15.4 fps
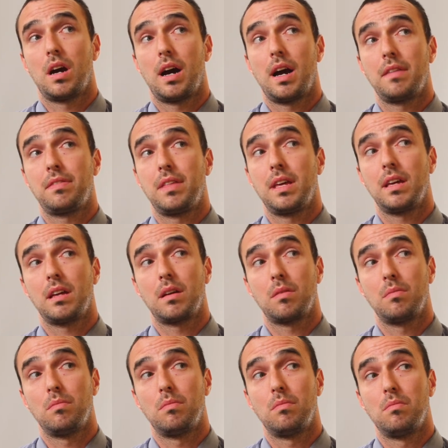I think
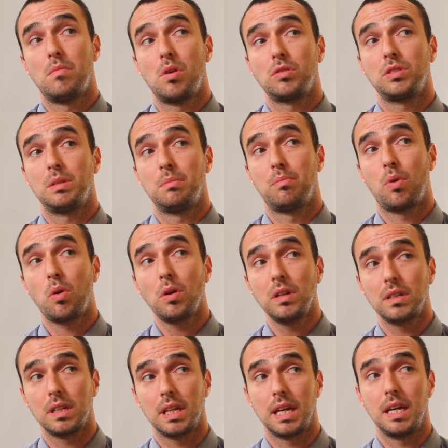most
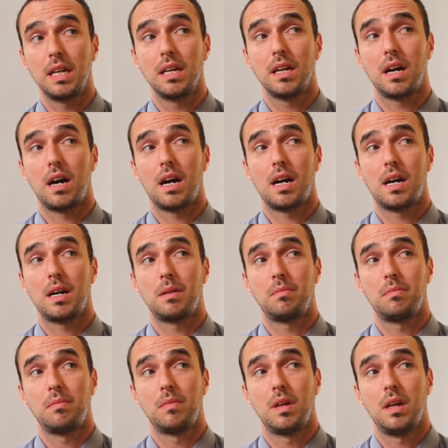importantly, um,